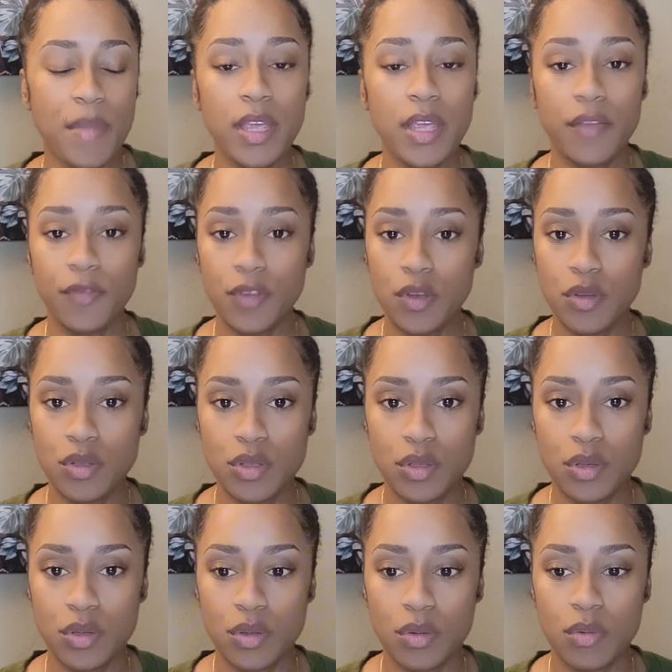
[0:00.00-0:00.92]
if you
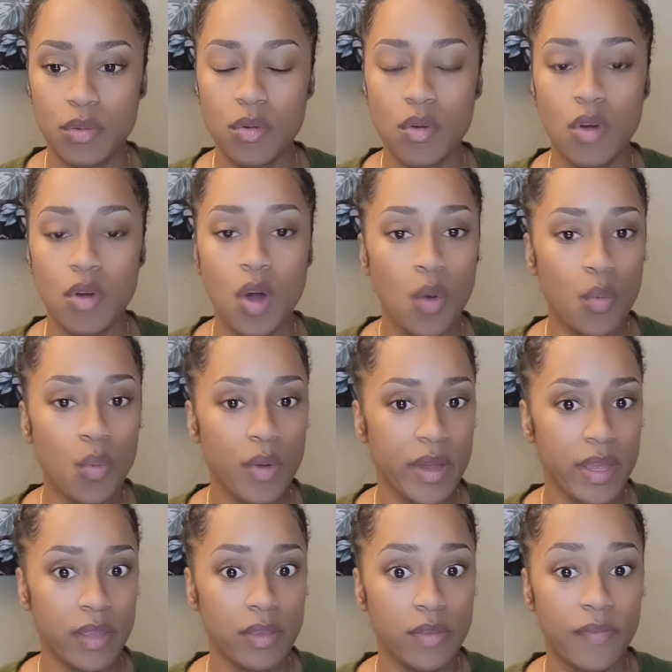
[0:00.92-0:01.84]
do go
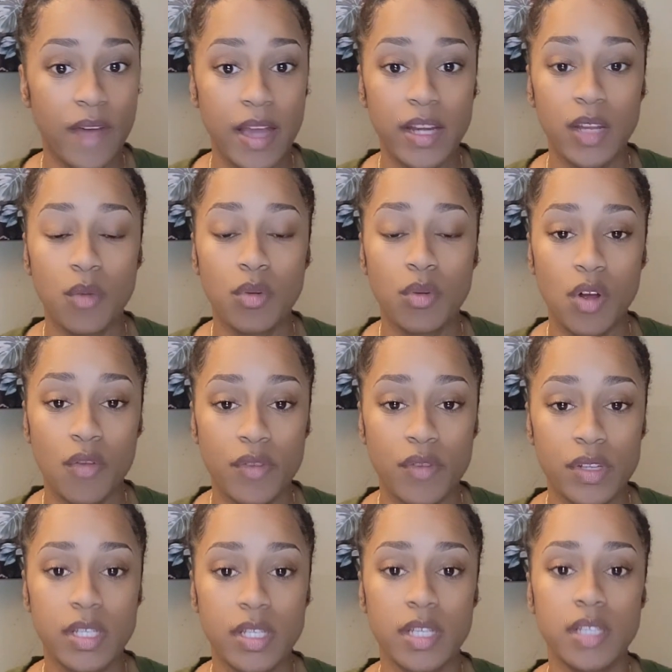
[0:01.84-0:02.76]
with finding one
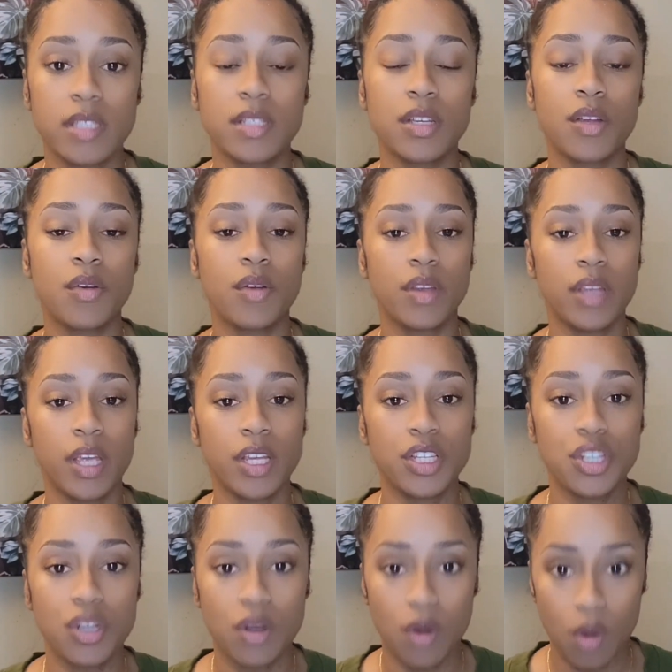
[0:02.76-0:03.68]
overseas to
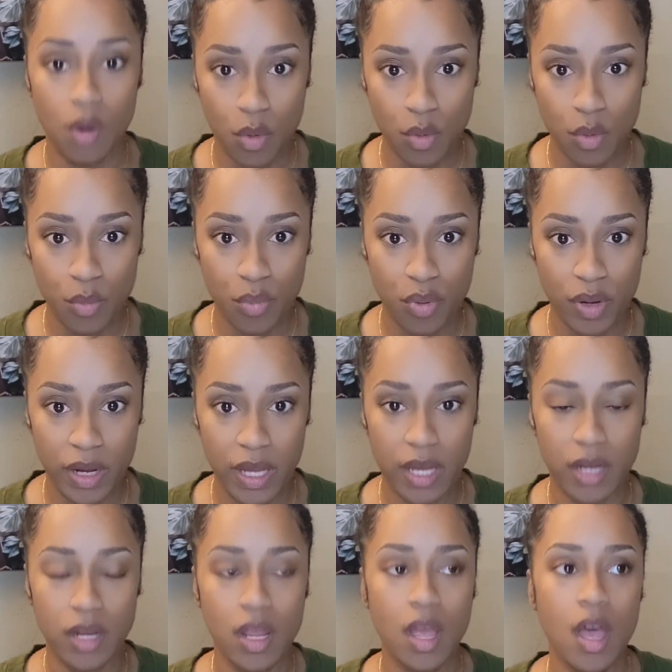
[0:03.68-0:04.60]
create your own
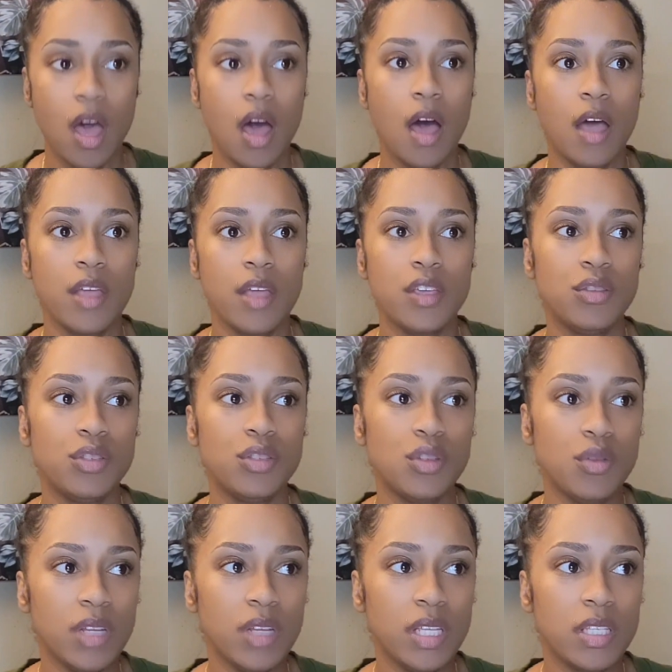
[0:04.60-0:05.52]
brand, you
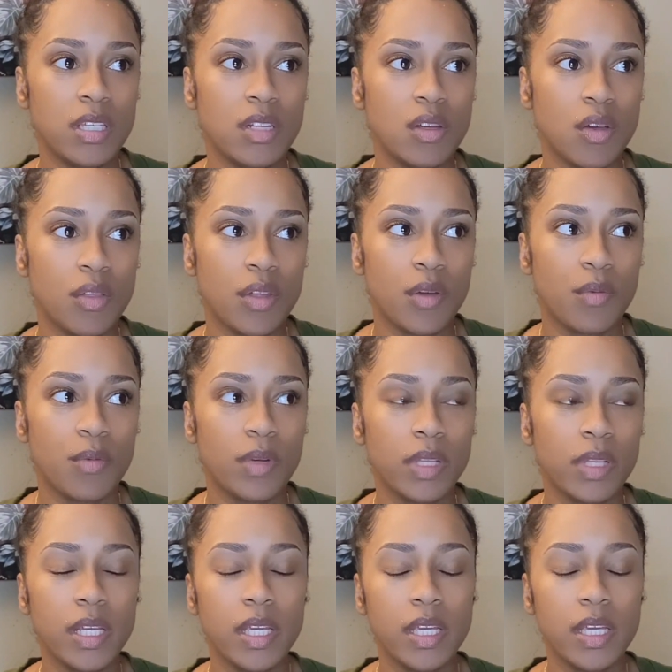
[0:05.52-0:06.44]
do need to know there
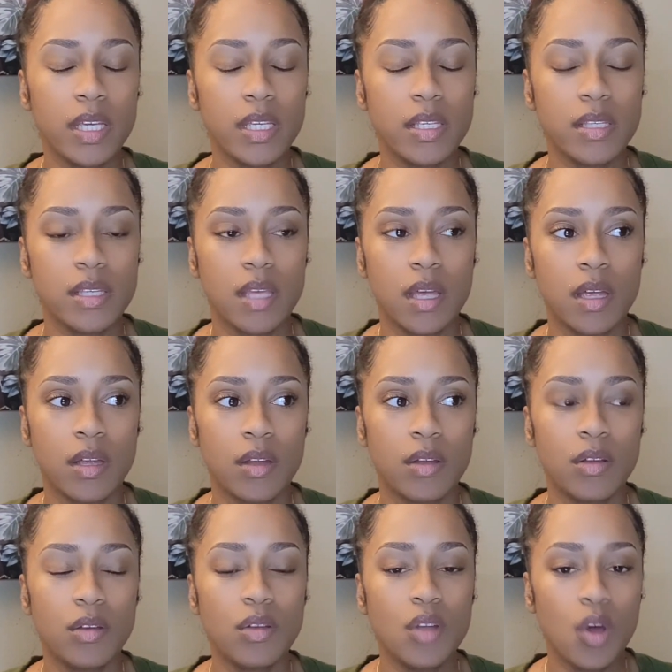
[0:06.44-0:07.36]
really is
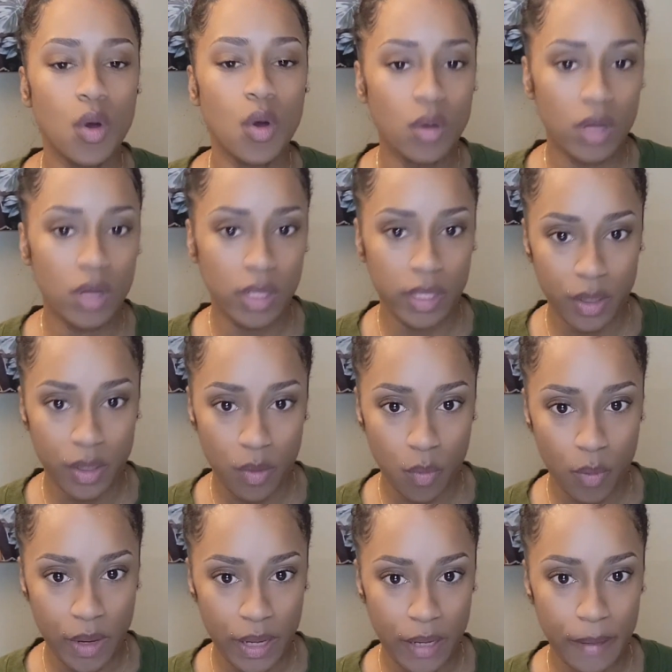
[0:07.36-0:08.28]
no
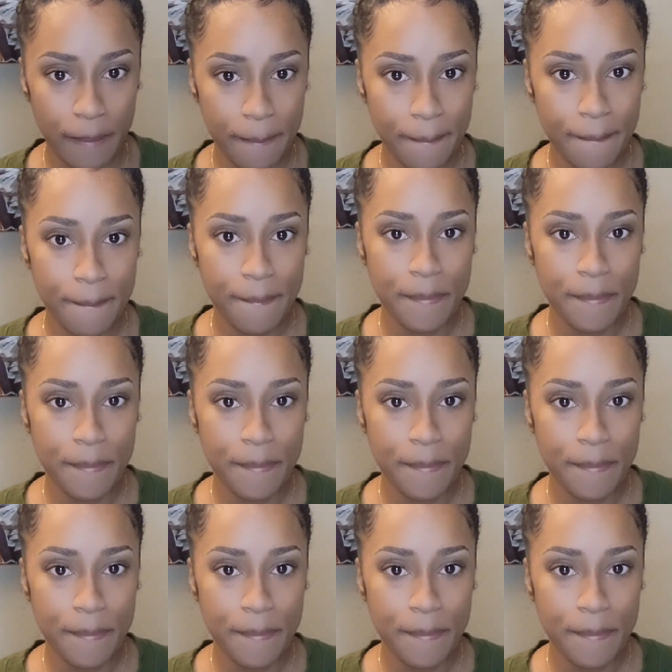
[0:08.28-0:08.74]
clear way